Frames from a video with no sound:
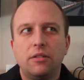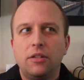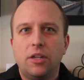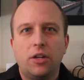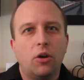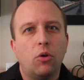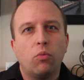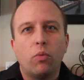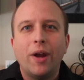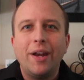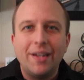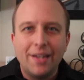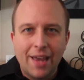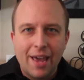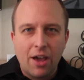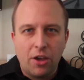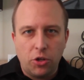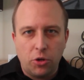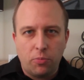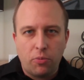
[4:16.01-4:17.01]
right
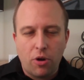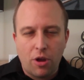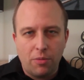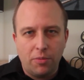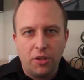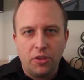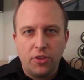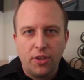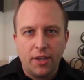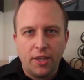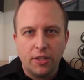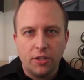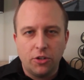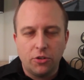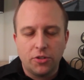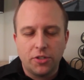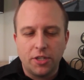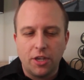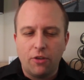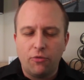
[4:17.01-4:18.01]
now you're probably thinking to
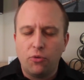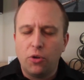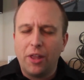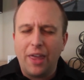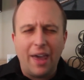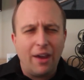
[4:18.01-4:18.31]
yourself, well,